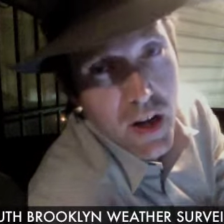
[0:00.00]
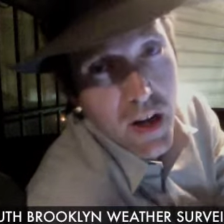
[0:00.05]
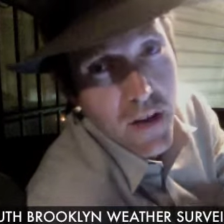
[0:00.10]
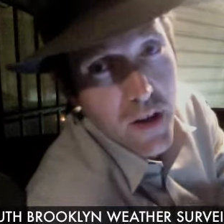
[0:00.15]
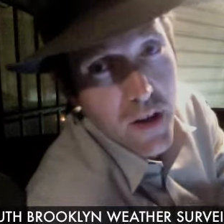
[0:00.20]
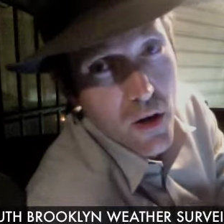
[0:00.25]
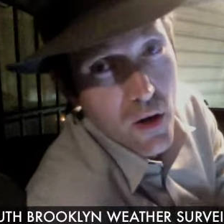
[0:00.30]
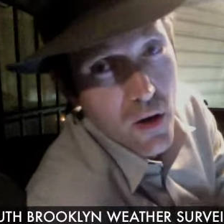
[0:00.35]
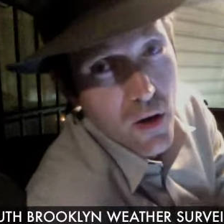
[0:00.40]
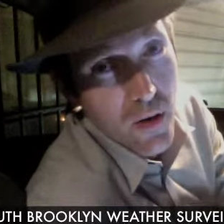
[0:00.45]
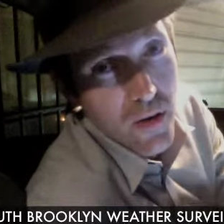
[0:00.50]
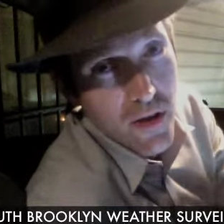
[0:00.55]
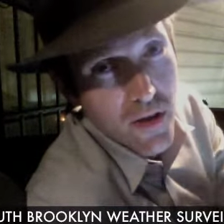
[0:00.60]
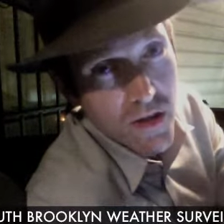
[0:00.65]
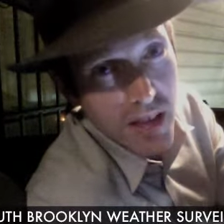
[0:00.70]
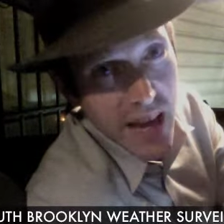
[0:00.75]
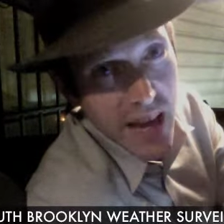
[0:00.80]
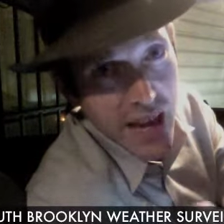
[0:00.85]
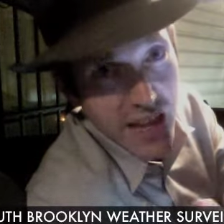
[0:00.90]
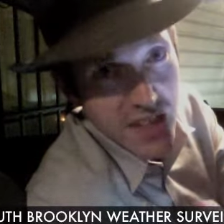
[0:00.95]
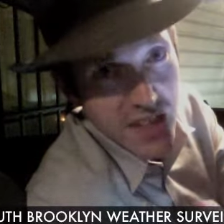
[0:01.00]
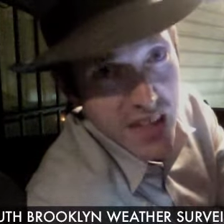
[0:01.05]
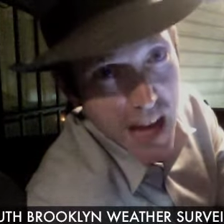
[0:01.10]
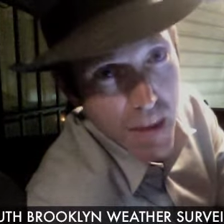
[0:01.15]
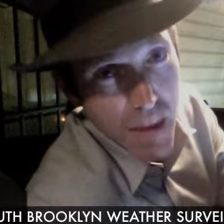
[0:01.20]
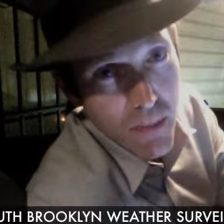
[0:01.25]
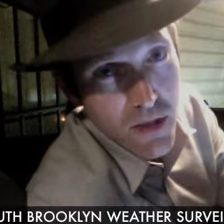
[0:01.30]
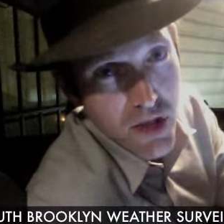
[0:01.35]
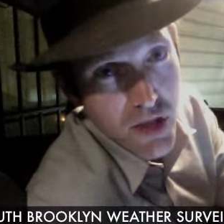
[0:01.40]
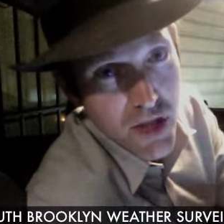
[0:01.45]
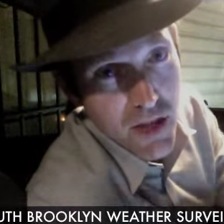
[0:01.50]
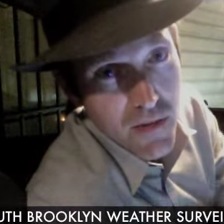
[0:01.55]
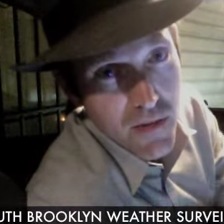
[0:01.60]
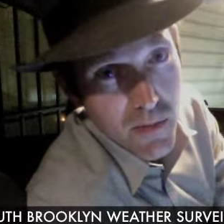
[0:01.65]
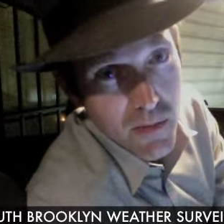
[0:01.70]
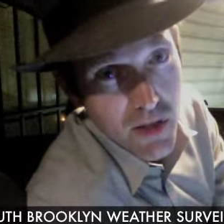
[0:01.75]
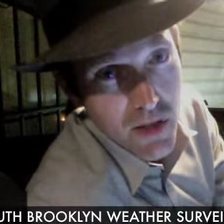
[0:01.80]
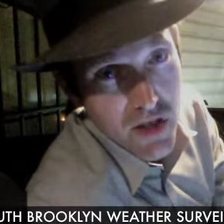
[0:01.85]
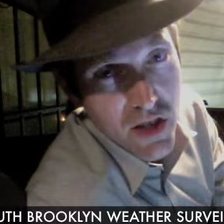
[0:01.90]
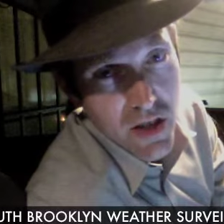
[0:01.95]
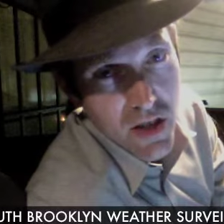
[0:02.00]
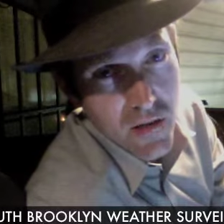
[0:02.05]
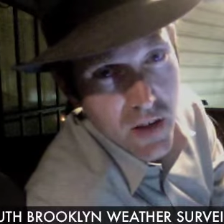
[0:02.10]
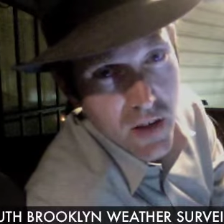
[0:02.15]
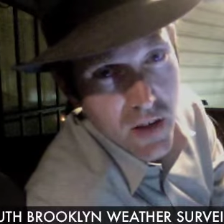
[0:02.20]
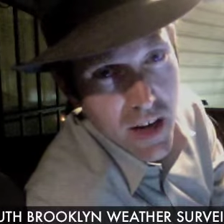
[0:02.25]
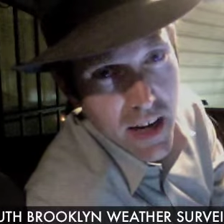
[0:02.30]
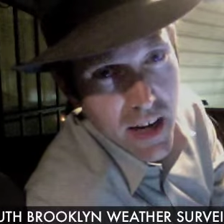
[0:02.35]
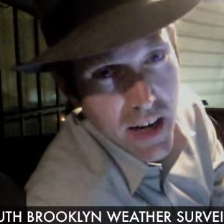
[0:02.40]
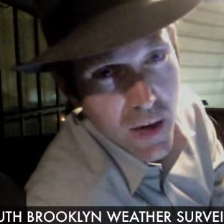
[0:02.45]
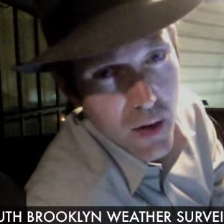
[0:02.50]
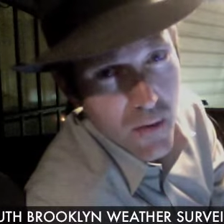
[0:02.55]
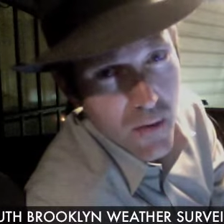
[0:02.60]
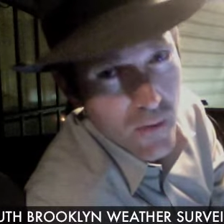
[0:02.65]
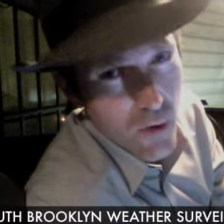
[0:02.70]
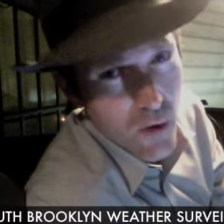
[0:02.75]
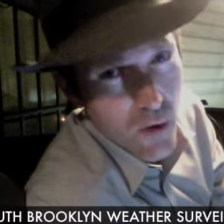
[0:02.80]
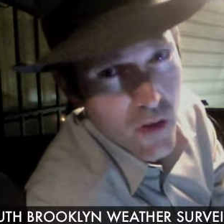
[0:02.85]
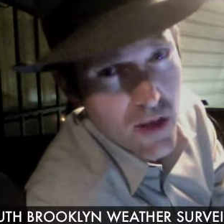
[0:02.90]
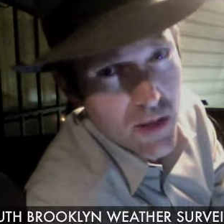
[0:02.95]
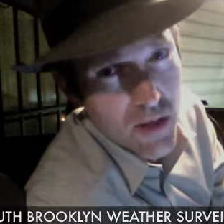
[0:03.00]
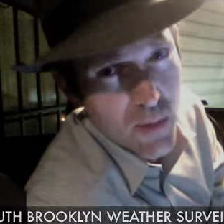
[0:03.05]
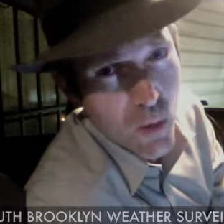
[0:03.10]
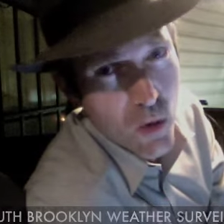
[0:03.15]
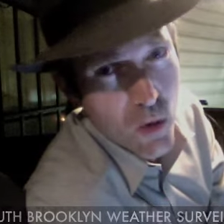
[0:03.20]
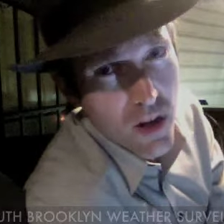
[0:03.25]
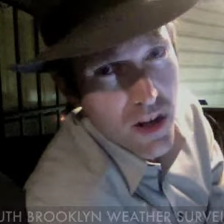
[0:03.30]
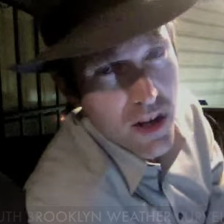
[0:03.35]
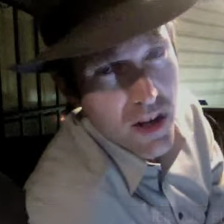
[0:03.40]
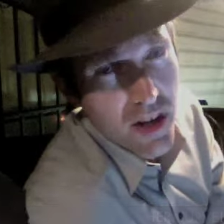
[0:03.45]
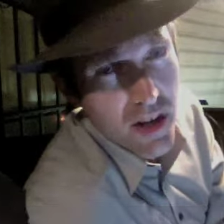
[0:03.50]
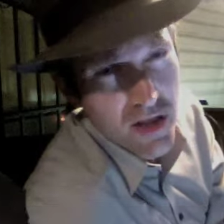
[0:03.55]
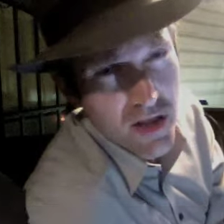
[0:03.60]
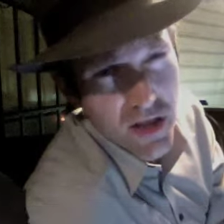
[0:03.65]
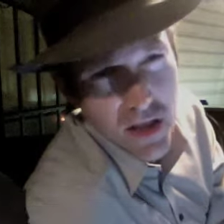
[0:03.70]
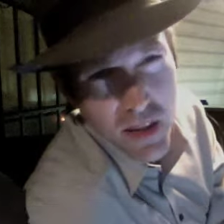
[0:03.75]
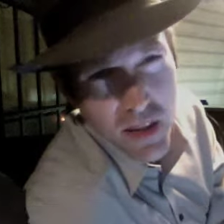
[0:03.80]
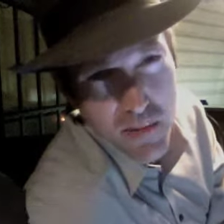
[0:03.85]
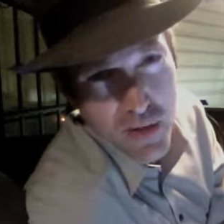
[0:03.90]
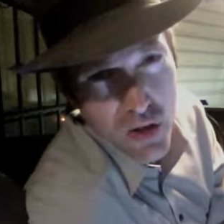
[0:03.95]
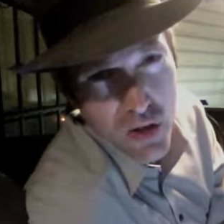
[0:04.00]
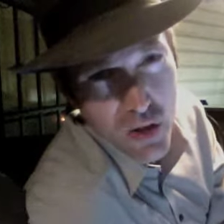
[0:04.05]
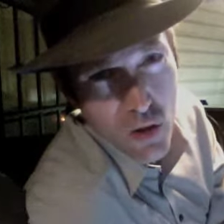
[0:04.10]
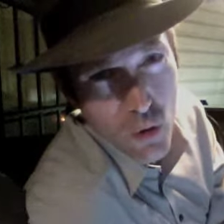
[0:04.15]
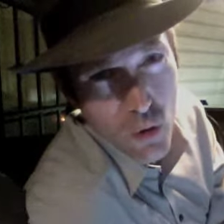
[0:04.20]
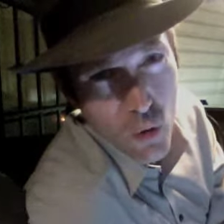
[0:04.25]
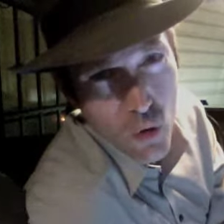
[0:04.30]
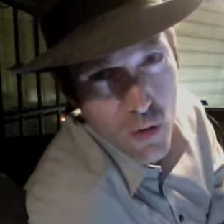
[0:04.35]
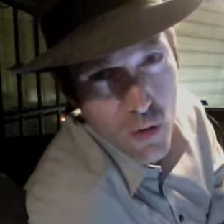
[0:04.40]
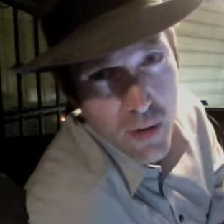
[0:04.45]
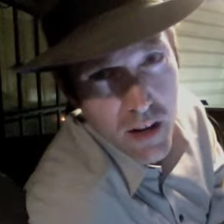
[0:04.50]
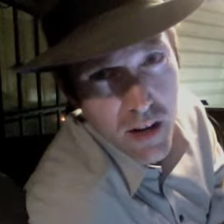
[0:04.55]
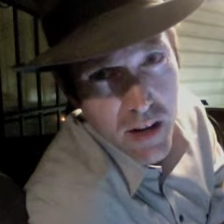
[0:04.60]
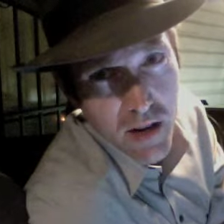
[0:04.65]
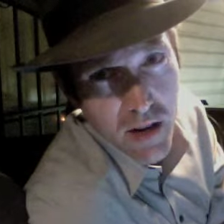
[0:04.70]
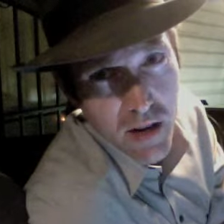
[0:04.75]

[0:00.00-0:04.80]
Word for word: The Earth is at its apogee from the Sun right now, the furthest point in its elliptical orbit,